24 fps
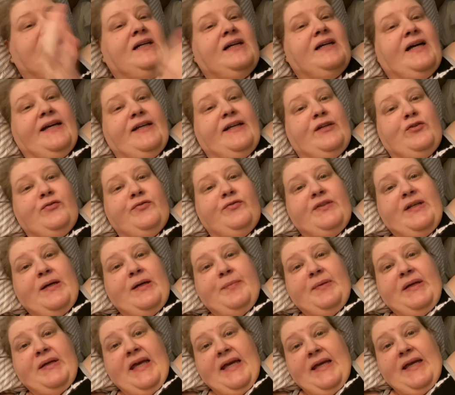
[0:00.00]
I goofed
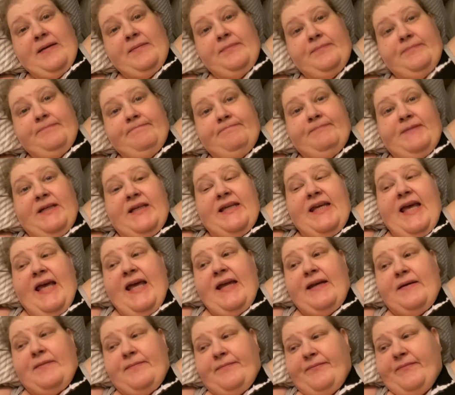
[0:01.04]
up again,
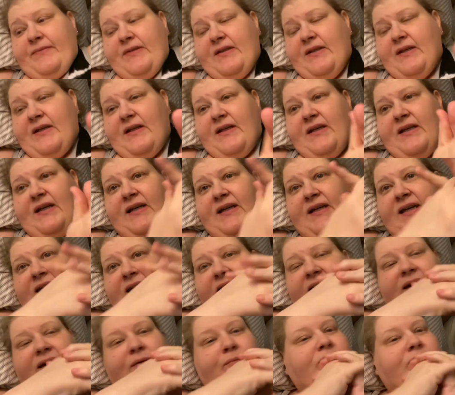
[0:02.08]
again.
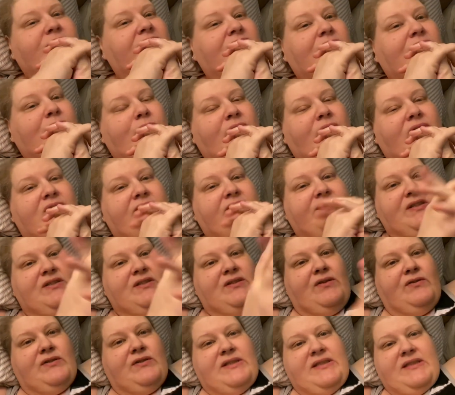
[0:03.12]
And neither one of us
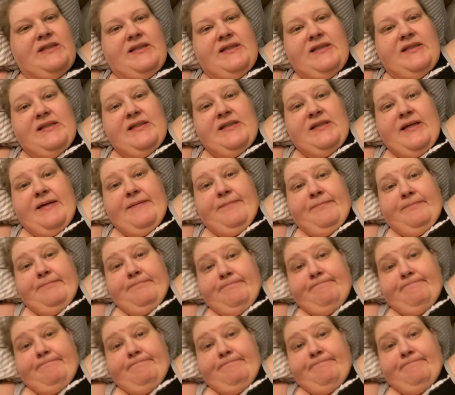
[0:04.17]
noticed it this time